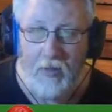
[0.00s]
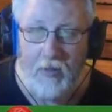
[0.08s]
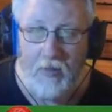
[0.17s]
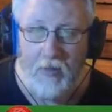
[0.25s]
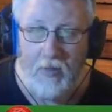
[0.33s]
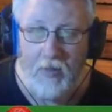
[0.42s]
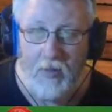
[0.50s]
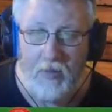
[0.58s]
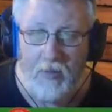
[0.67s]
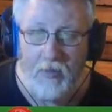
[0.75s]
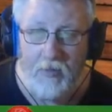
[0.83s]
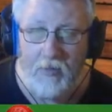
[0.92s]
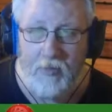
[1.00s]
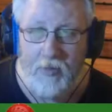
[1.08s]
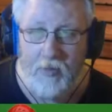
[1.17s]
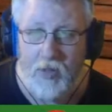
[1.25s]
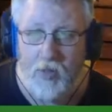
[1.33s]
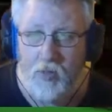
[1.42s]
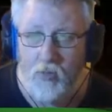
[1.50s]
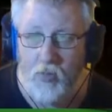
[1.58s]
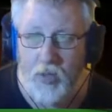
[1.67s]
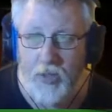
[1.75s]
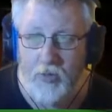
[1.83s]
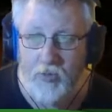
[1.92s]
I was hoping
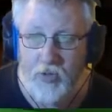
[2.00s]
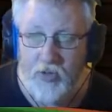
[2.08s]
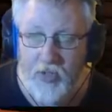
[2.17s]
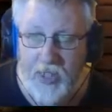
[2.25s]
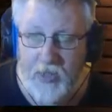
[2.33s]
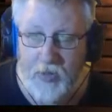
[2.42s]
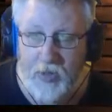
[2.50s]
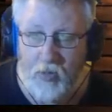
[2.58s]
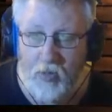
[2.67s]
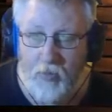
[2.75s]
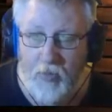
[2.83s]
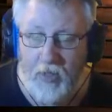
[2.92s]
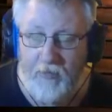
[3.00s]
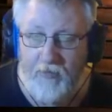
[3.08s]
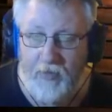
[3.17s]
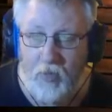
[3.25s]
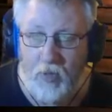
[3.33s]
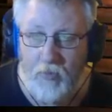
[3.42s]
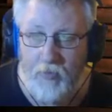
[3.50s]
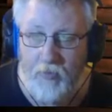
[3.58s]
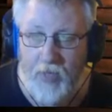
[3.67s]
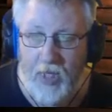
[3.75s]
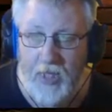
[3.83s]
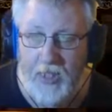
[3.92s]
one of those reds would go apart for the one
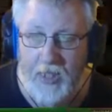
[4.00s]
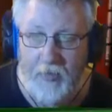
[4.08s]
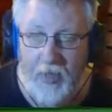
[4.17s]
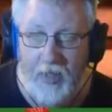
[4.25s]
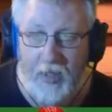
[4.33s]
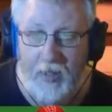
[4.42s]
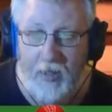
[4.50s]
behind the pink.